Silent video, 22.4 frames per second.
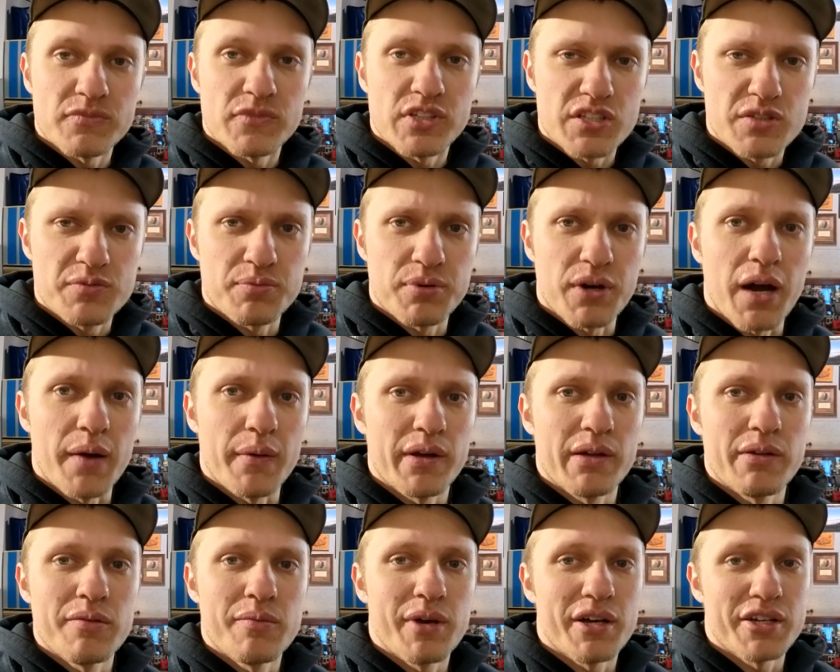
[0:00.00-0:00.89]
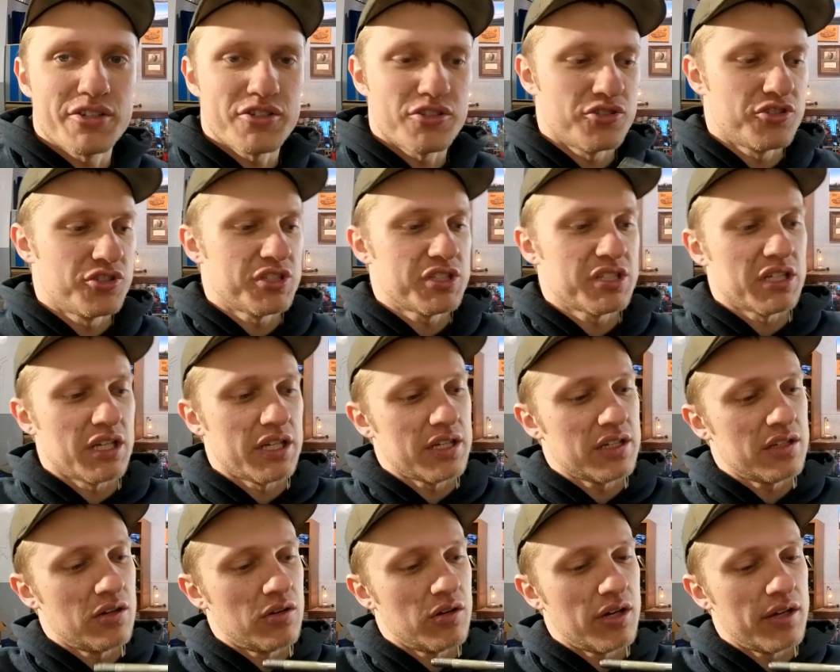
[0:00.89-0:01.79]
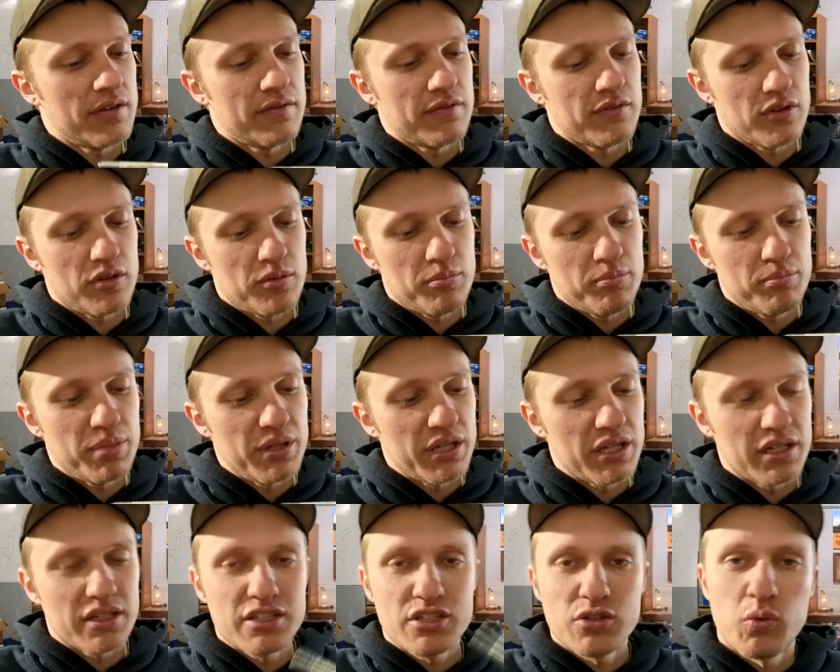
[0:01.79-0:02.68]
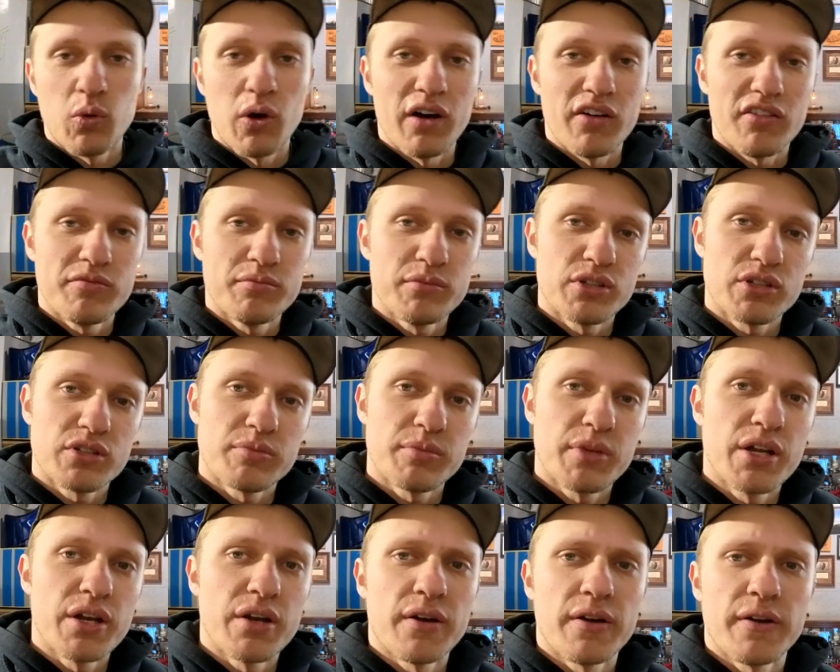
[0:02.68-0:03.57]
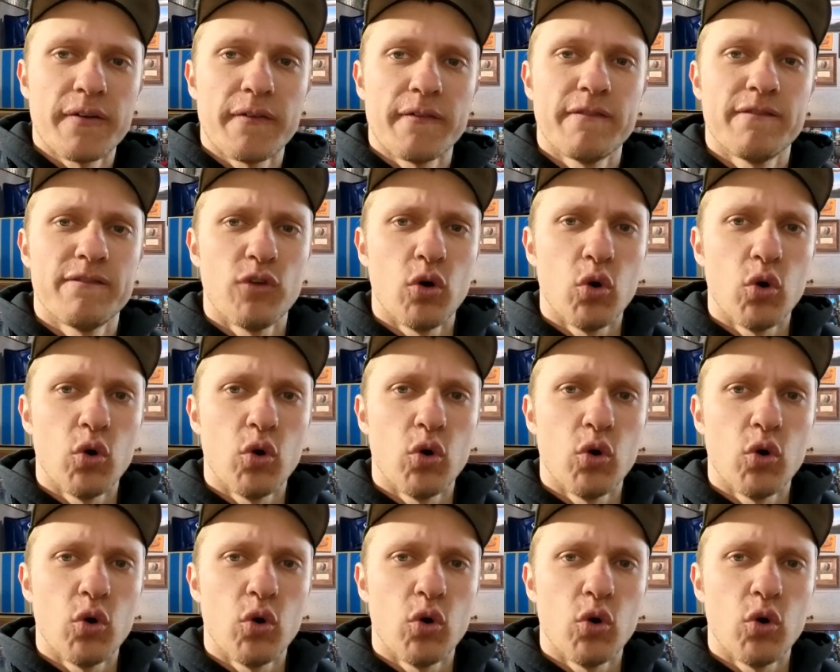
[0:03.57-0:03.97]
it's probably going to be best to just, like, go ahead for the big 12 millimeter